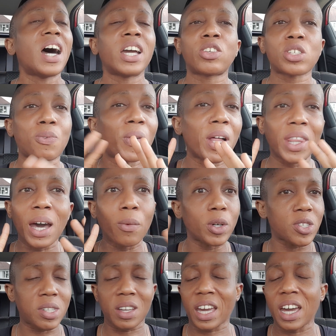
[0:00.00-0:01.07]
I just felt that
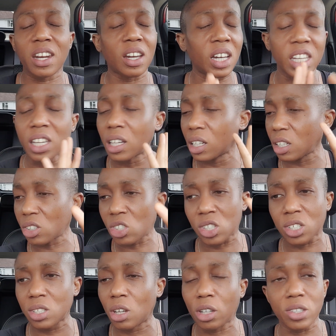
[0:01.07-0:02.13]
was some kind of
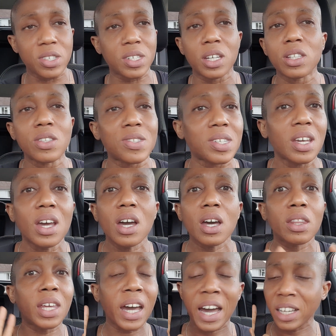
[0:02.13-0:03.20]
English nonsense
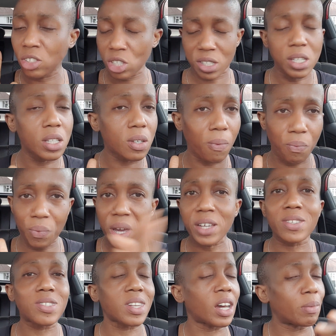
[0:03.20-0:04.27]
that I just need to
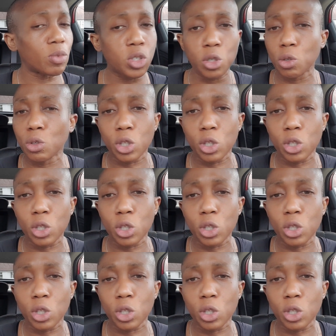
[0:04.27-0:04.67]
face and do,